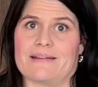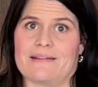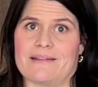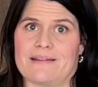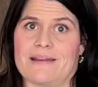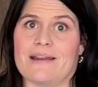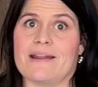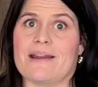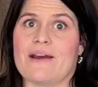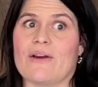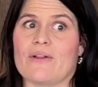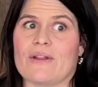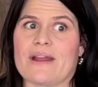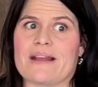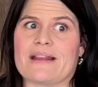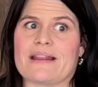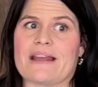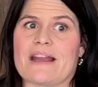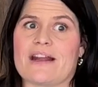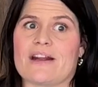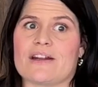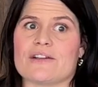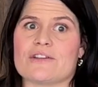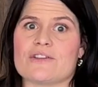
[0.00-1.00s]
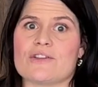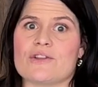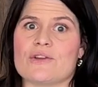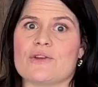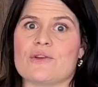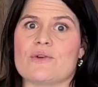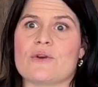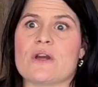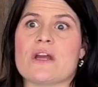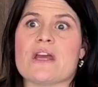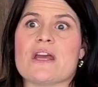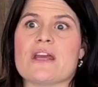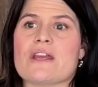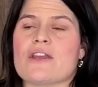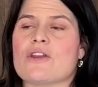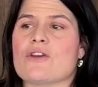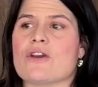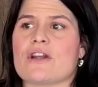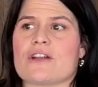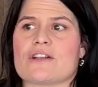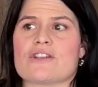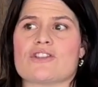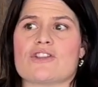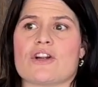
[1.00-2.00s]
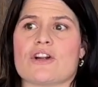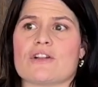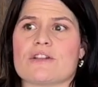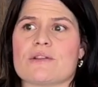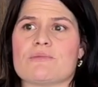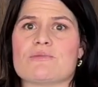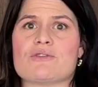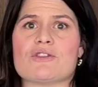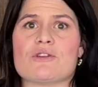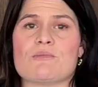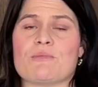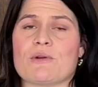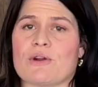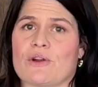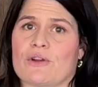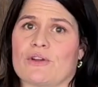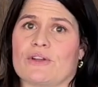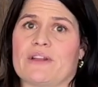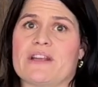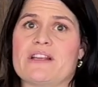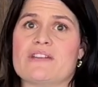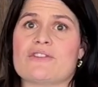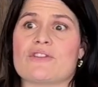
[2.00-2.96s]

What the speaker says: You know, like they're too, you got to start them super early.